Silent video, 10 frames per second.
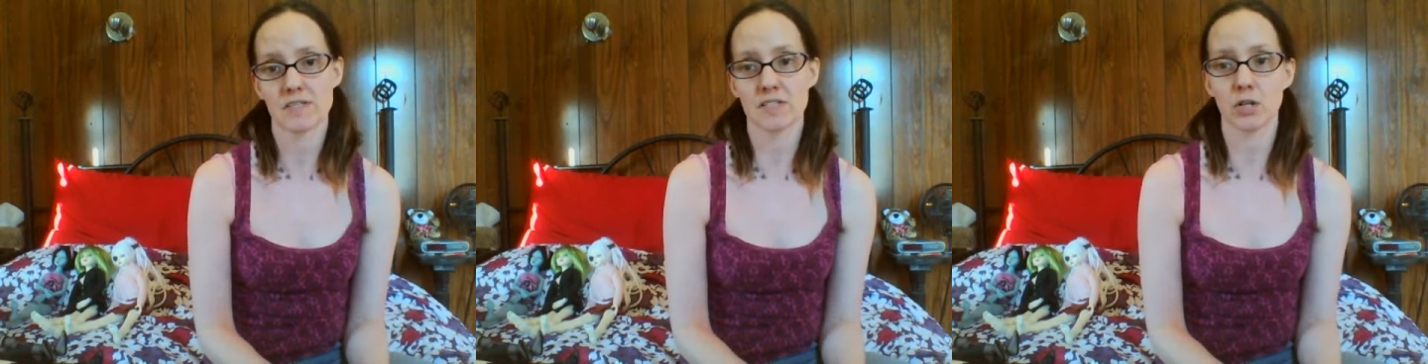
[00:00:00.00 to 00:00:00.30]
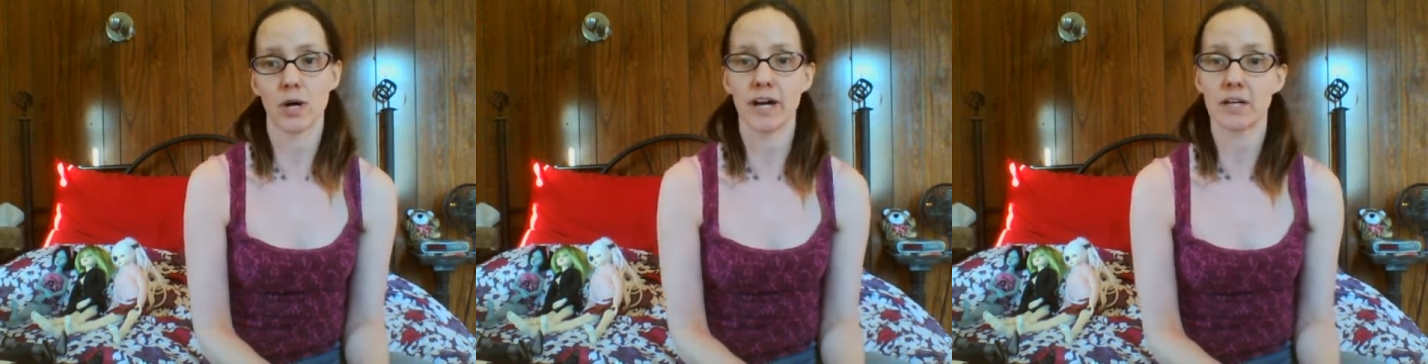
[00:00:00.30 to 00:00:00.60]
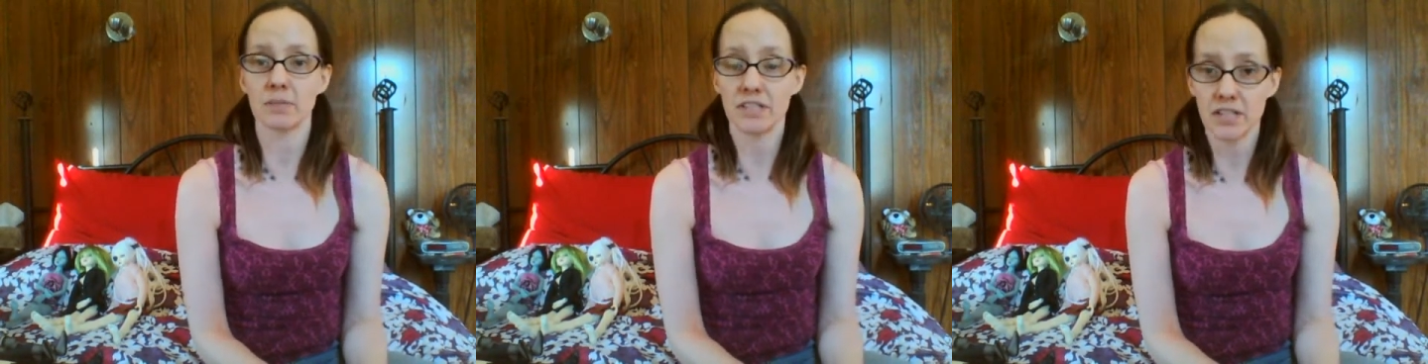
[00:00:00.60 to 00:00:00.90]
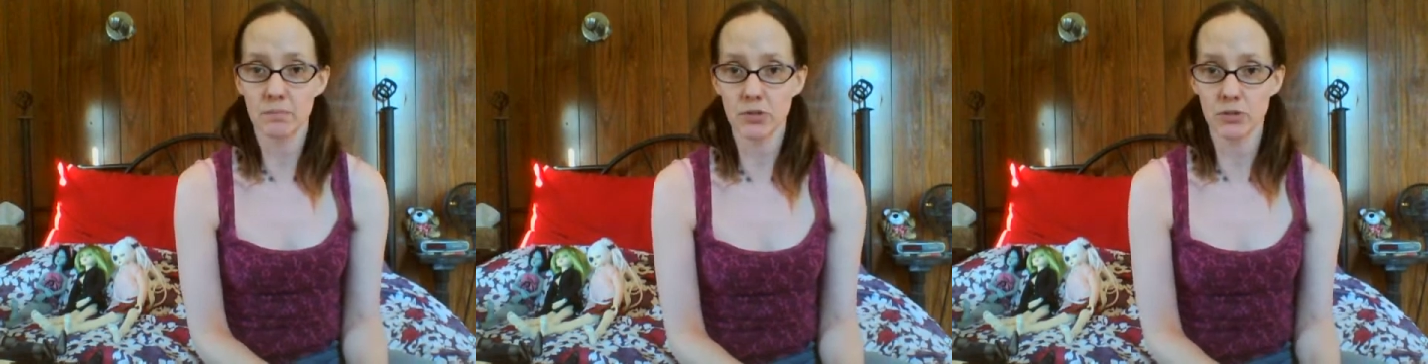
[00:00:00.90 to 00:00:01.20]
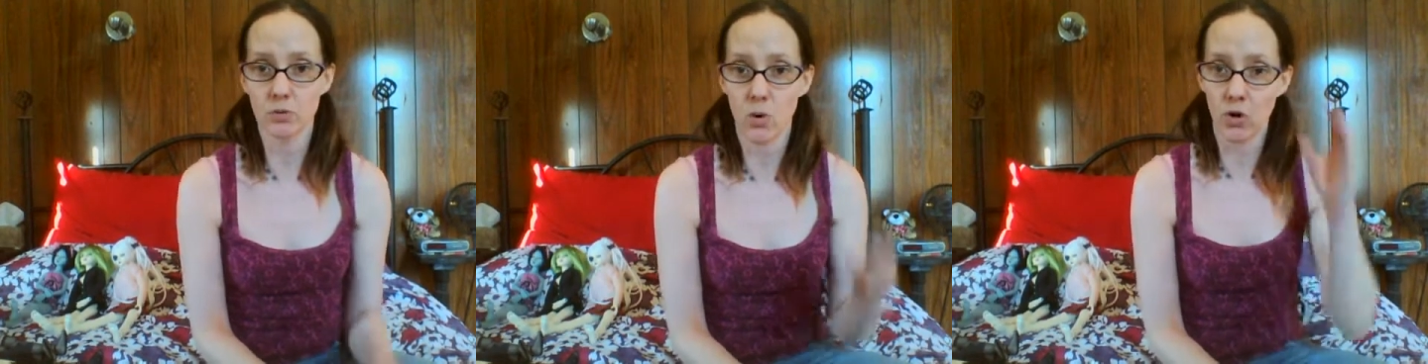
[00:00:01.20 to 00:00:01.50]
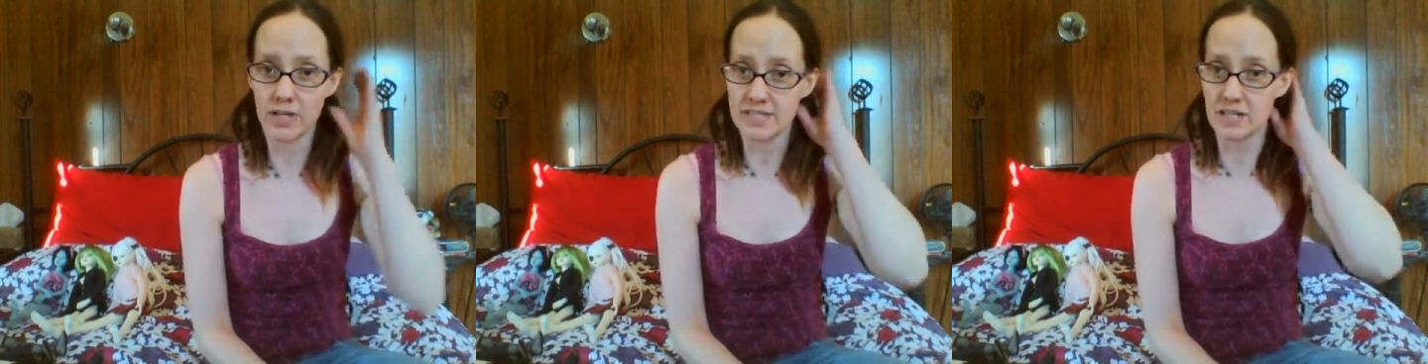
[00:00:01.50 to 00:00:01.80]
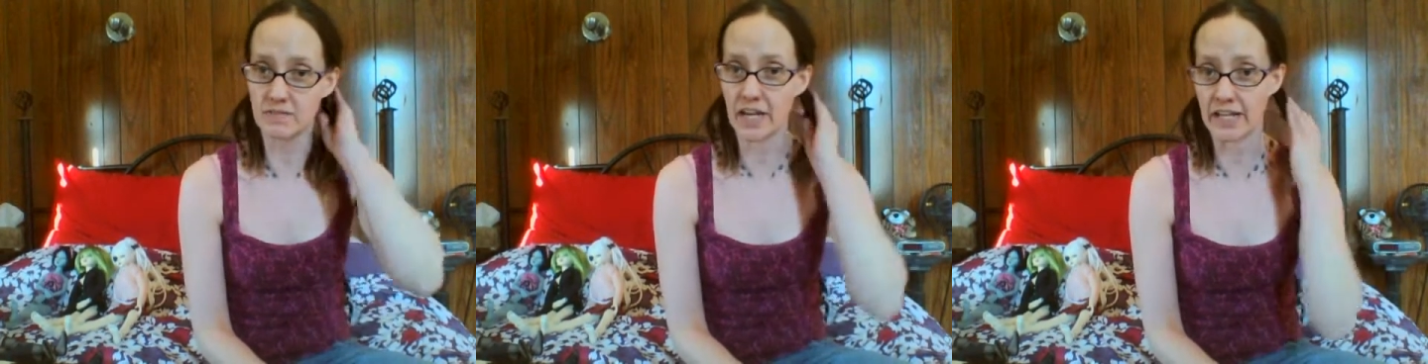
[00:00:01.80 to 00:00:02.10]
So I am Kitty Blue on
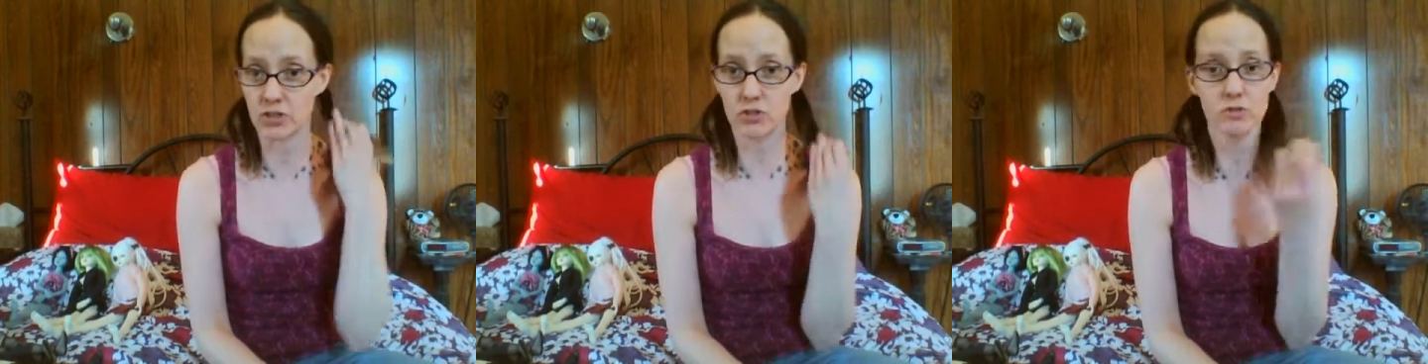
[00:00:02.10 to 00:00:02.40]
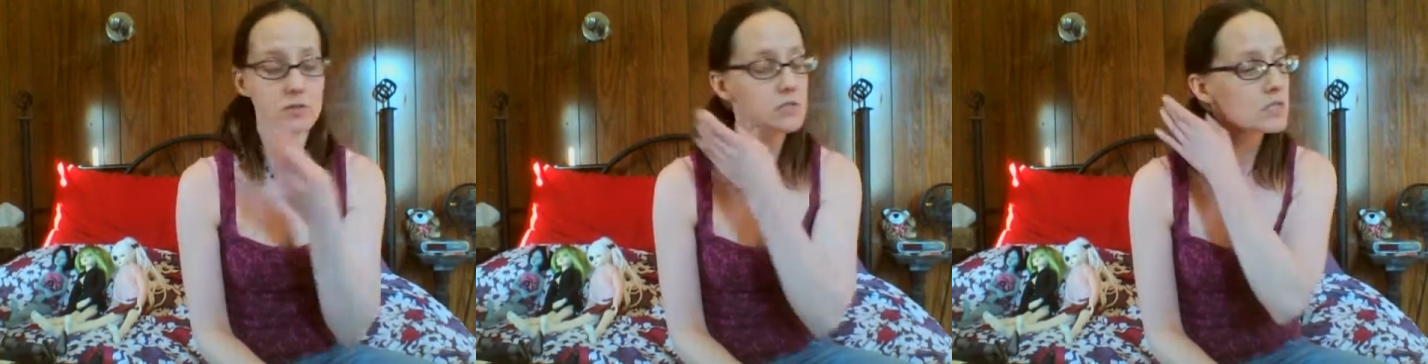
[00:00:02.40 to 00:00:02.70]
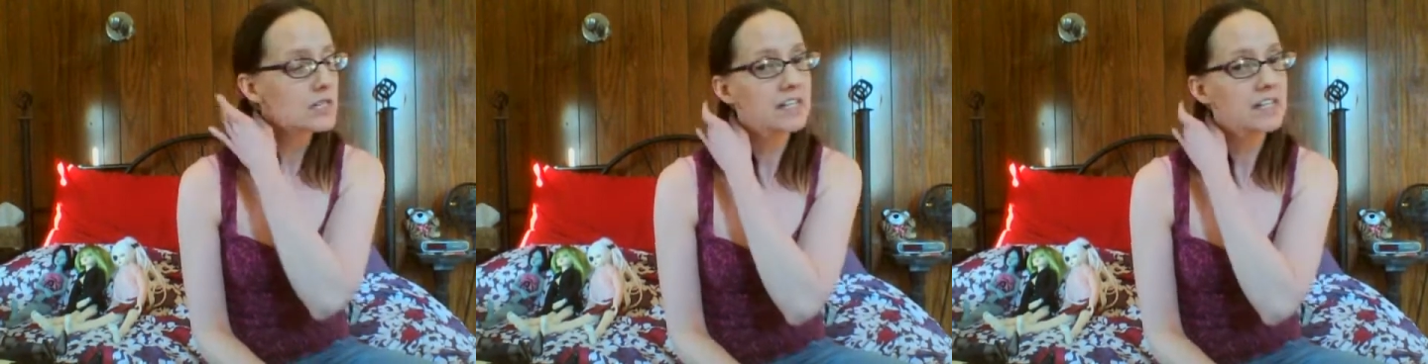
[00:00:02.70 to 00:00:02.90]
Den of Angels,